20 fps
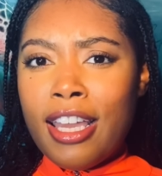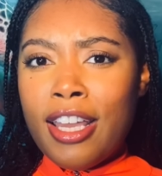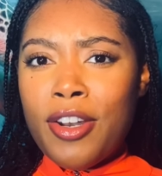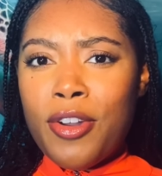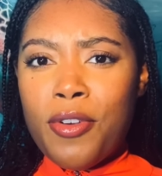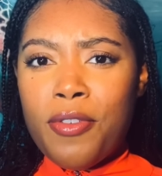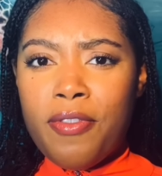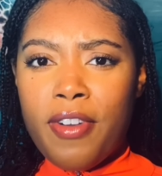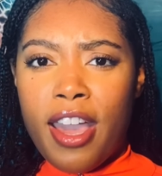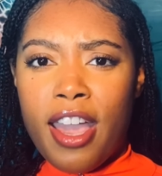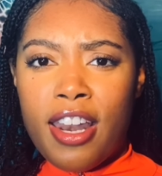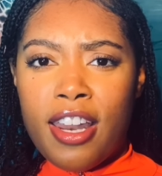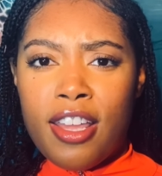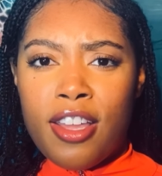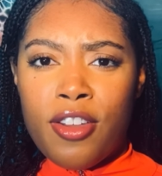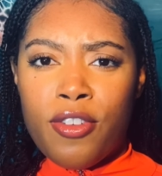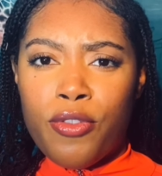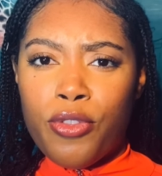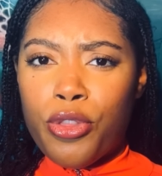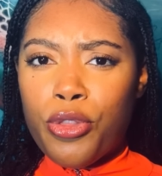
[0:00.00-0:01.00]

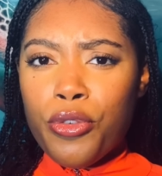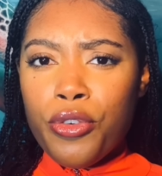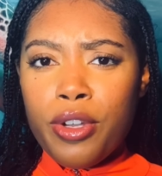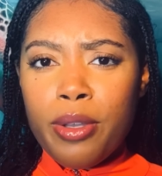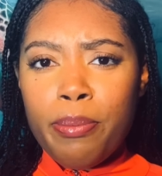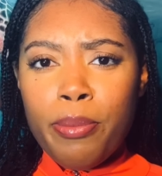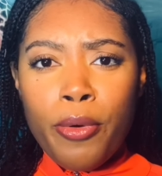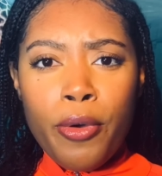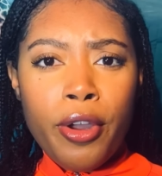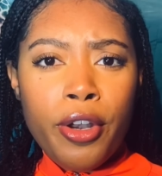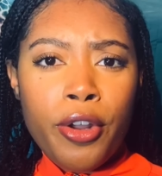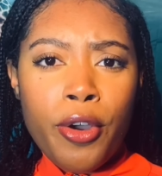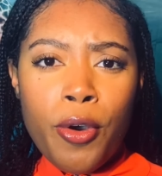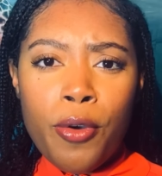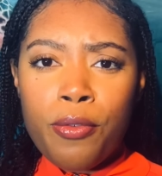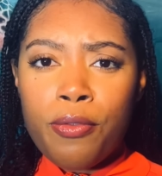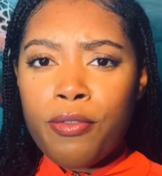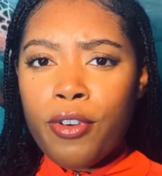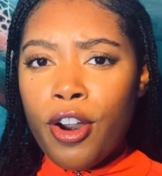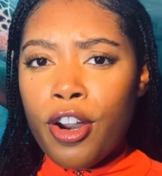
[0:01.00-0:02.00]
innovative
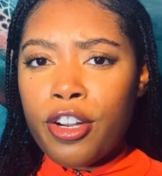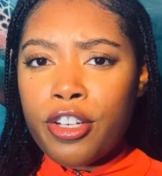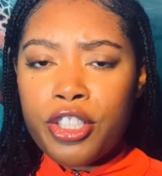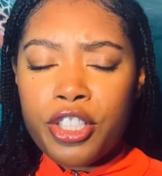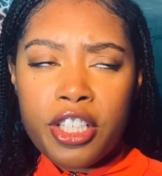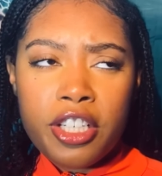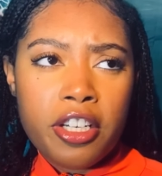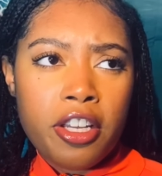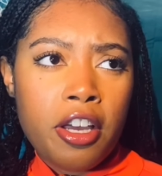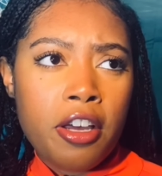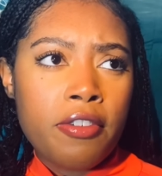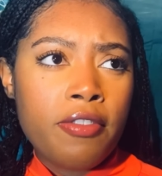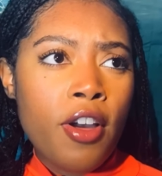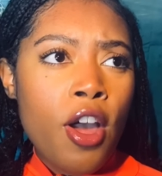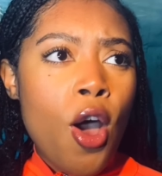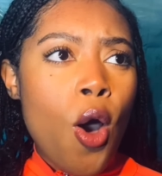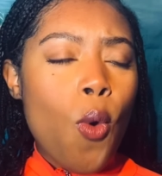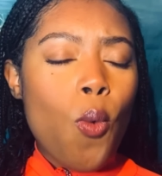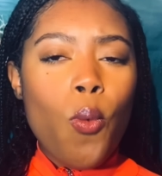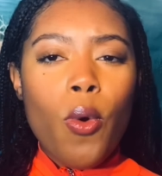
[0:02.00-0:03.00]
3.0 version of
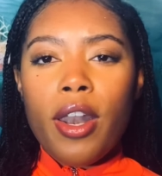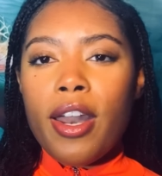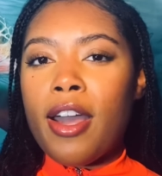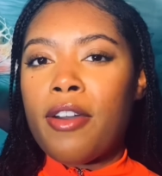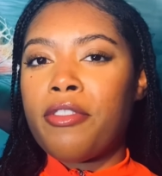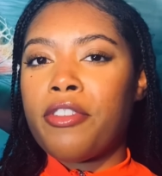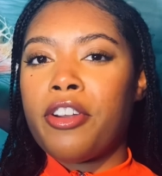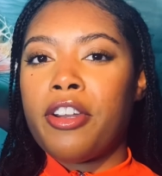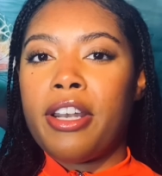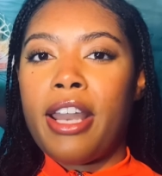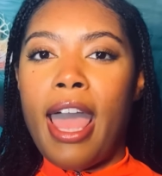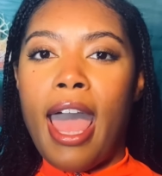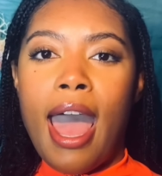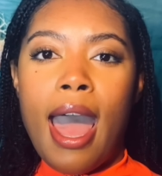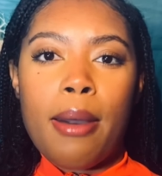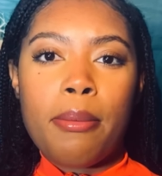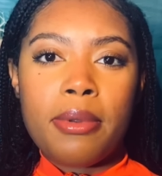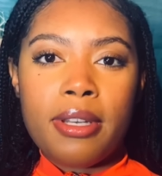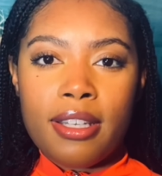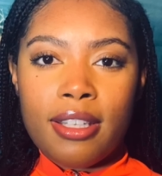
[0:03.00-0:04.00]
whatever
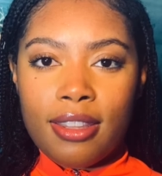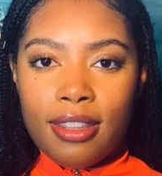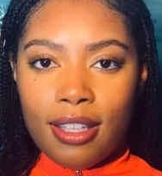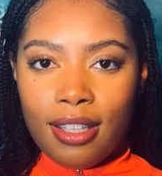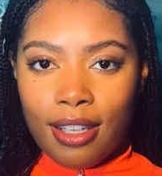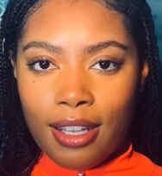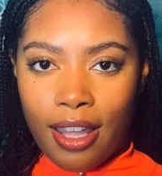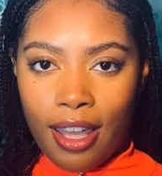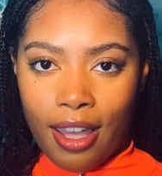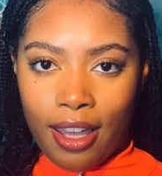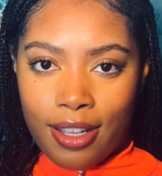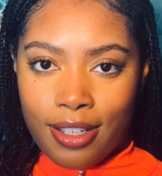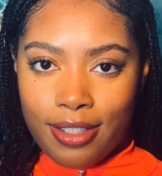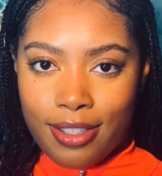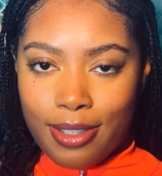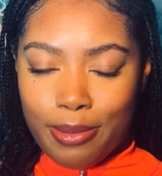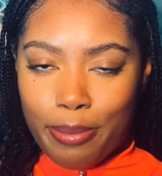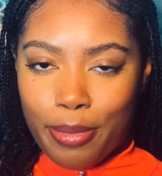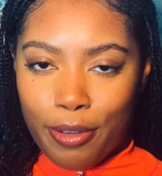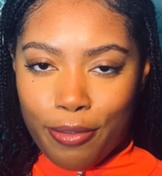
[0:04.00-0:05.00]
inhabited the
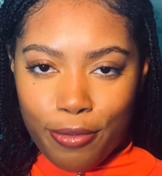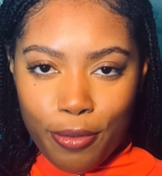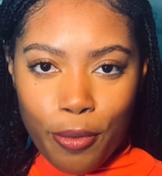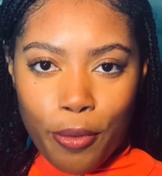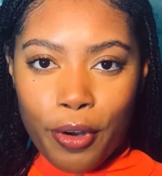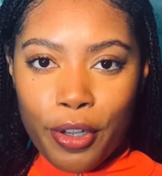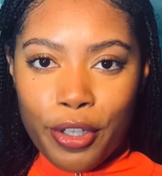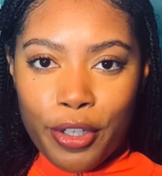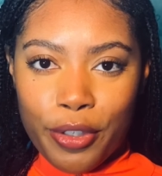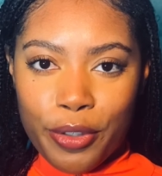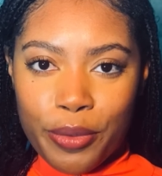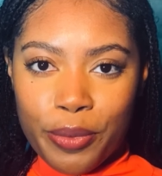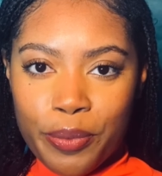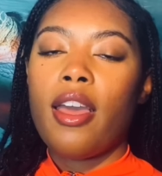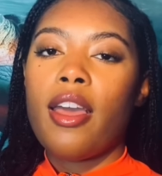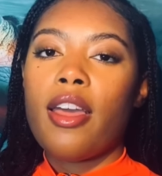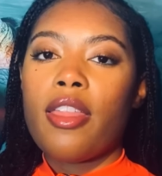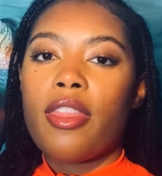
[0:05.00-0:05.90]
lands before you.